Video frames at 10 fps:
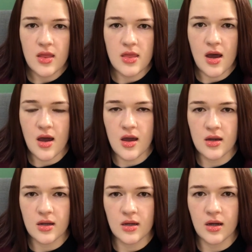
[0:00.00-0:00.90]

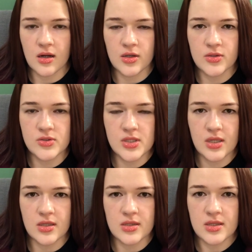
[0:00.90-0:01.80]
that are used
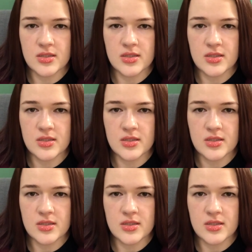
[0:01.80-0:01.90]
in